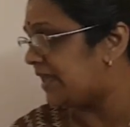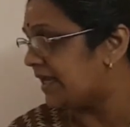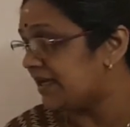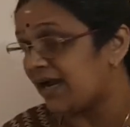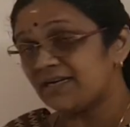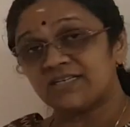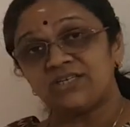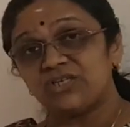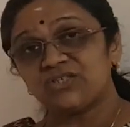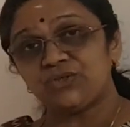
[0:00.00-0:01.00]
that,
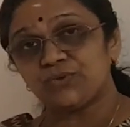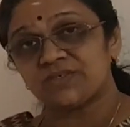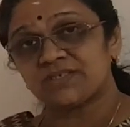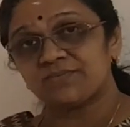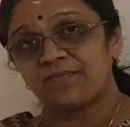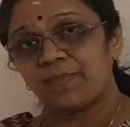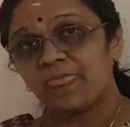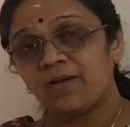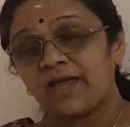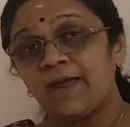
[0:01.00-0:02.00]
hydrogen is used.
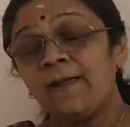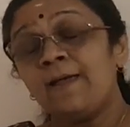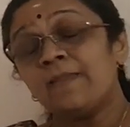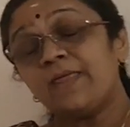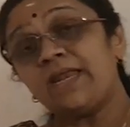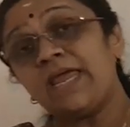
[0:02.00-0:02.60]
Okay, then